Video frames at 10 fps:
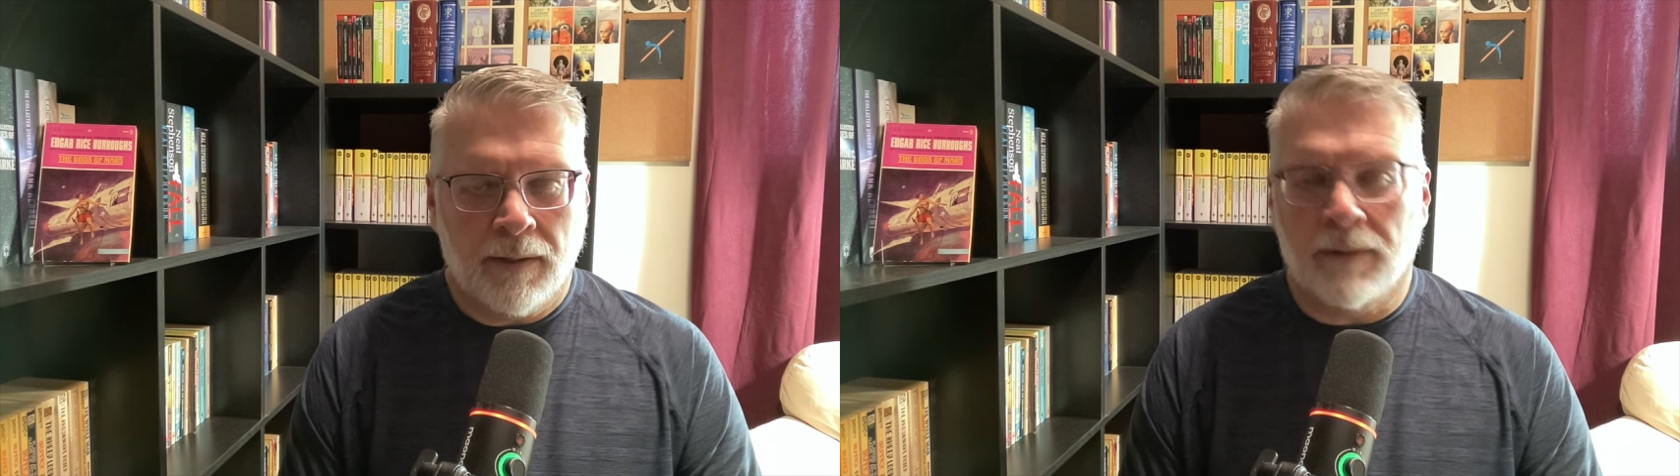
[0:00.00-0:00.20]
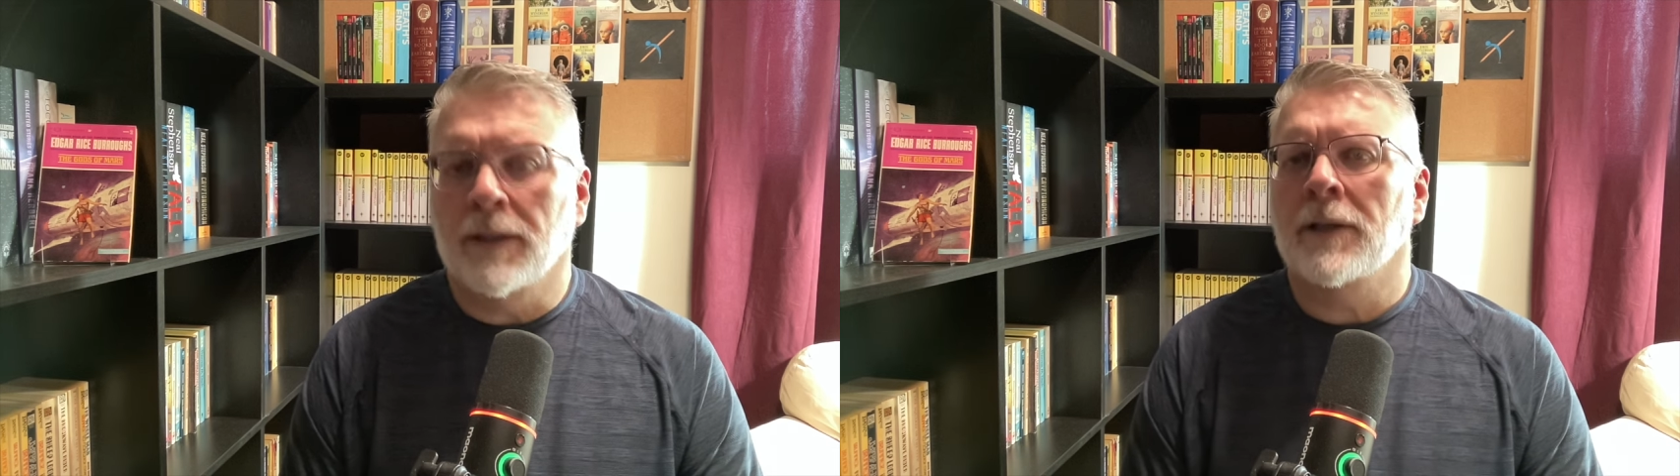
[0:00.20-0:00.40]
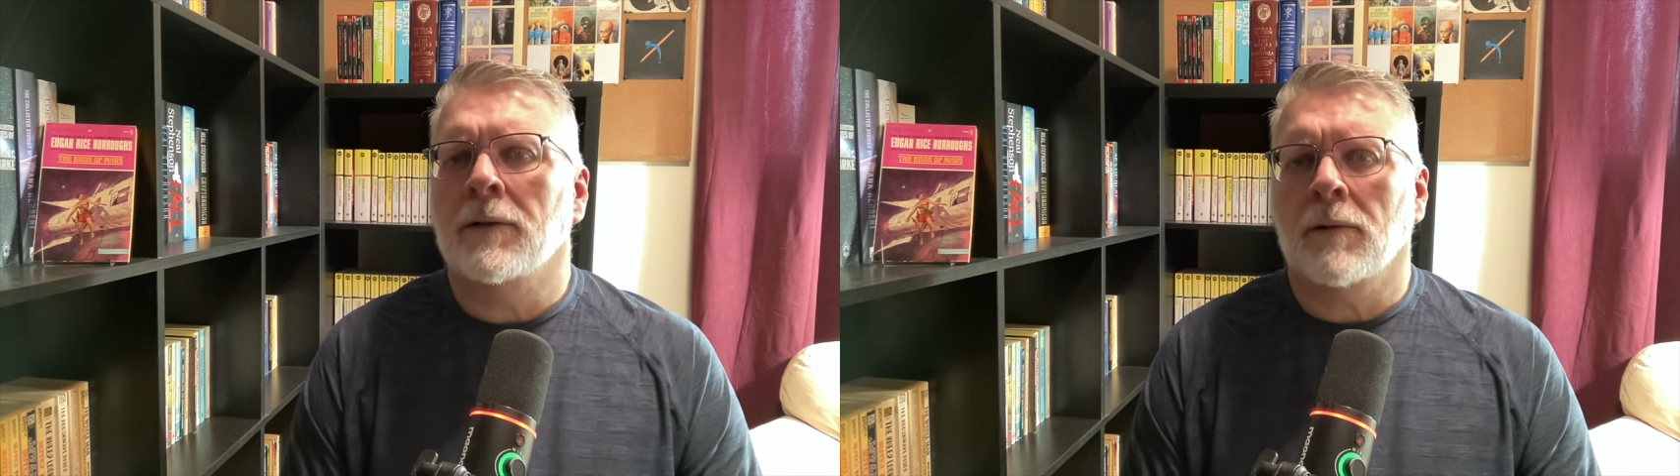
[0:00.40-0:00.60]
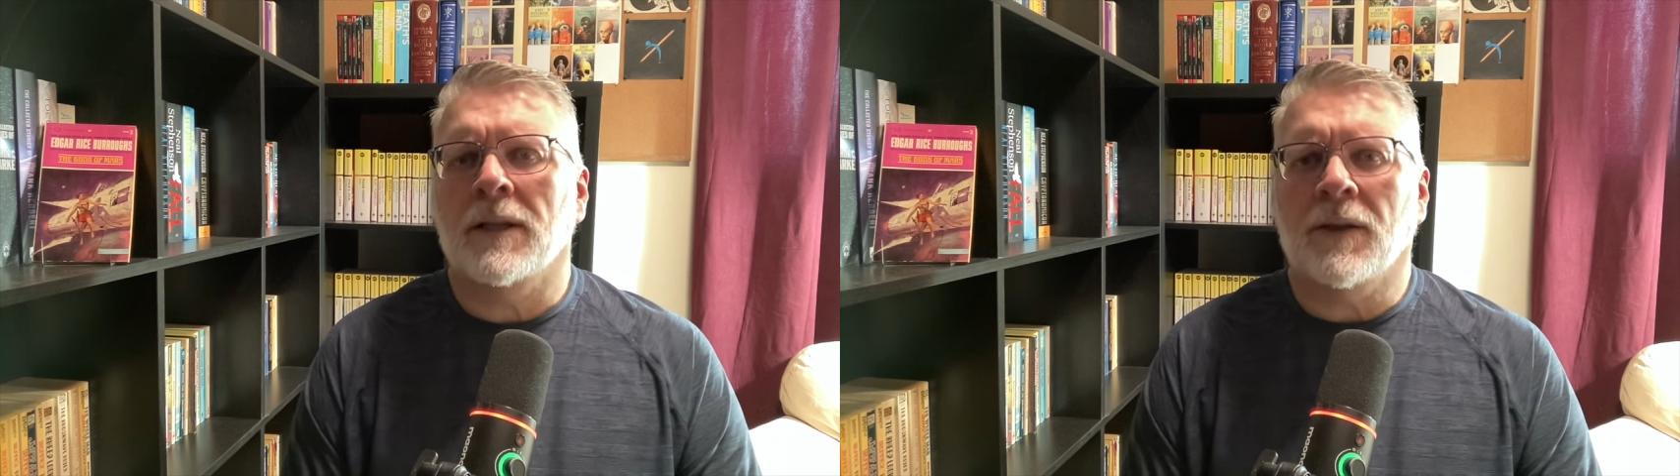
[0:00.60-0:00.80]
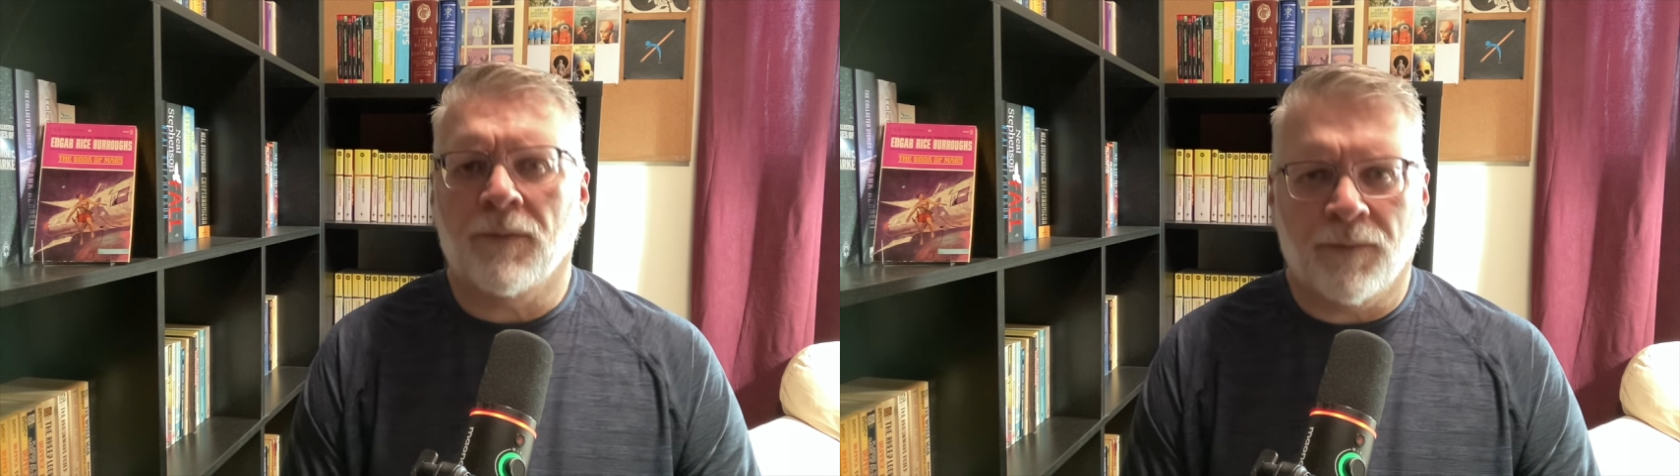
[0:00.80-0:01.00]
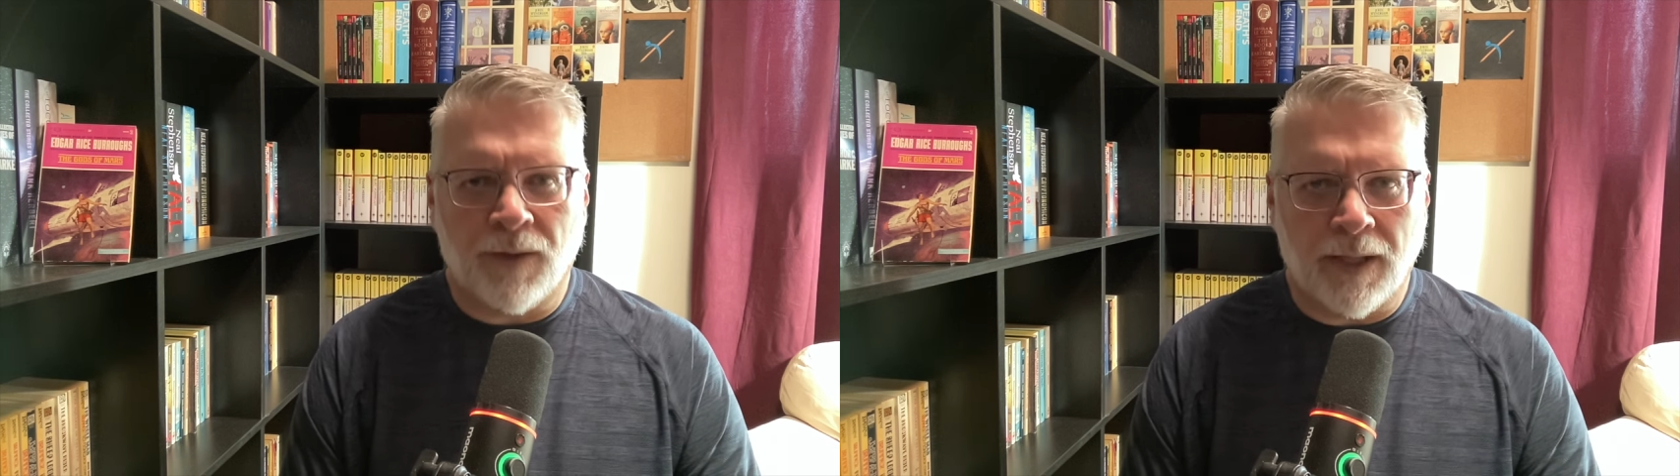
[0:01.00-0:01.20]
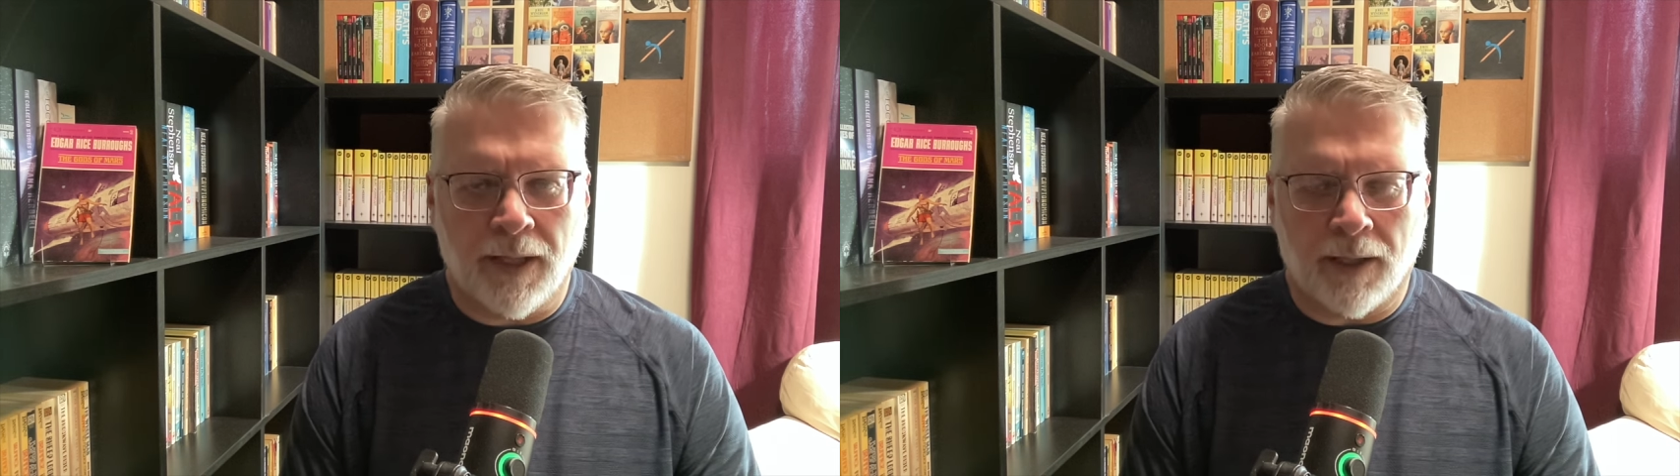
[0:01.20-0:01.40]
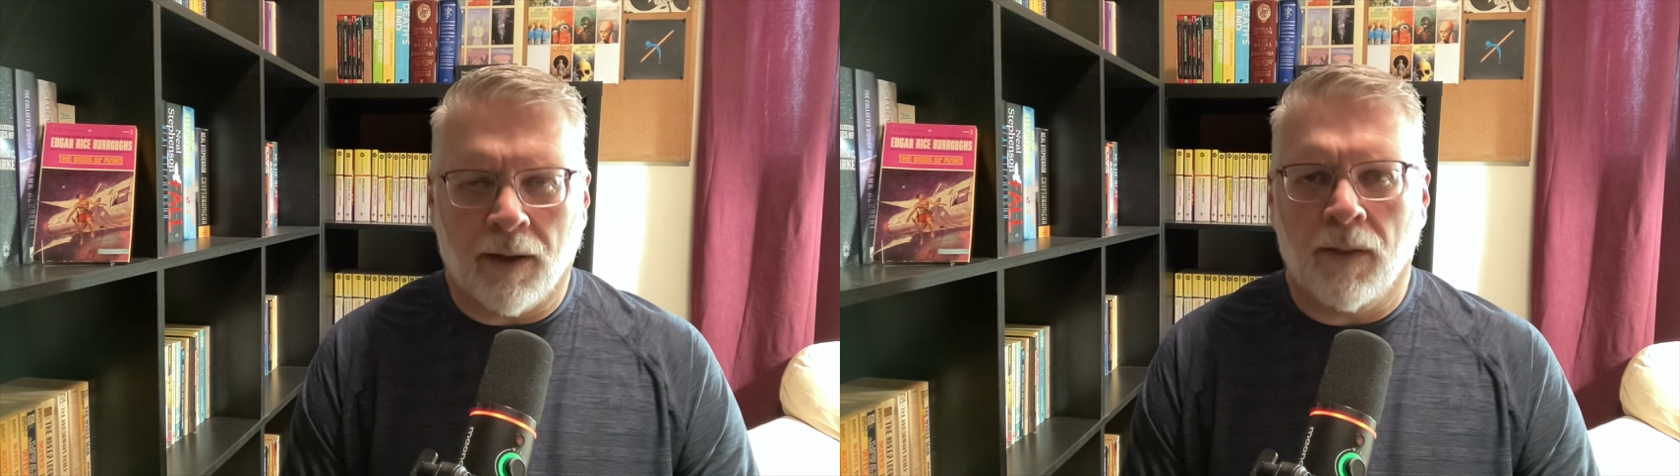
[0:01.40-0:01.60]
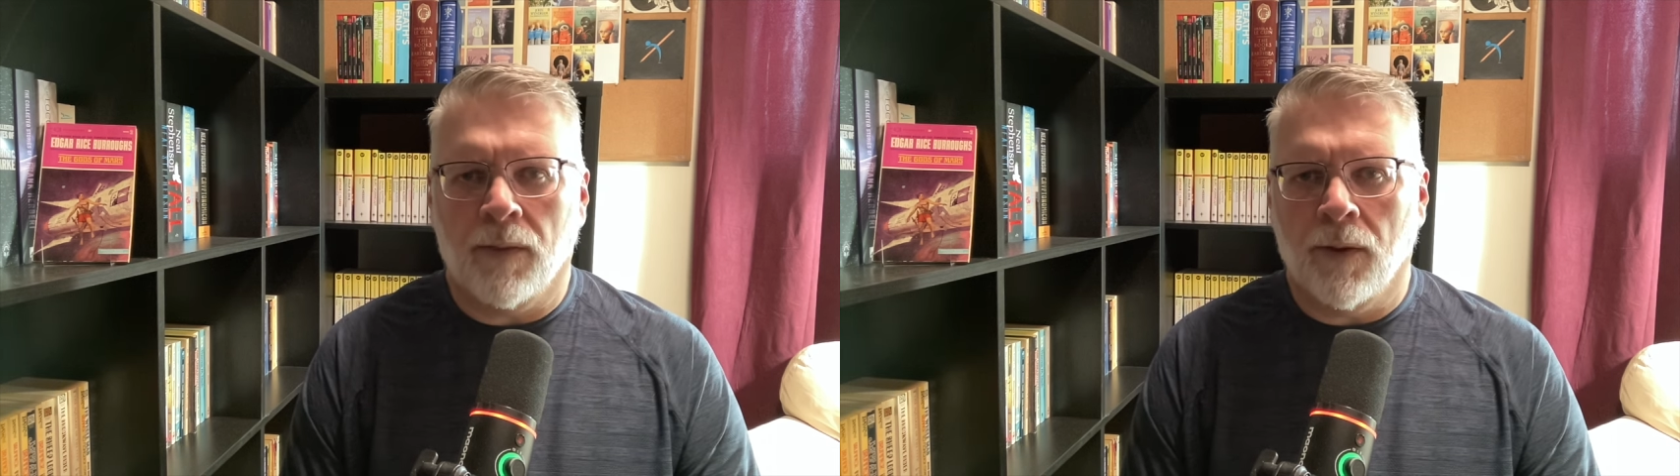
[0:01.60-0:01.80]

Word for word: literally feeding on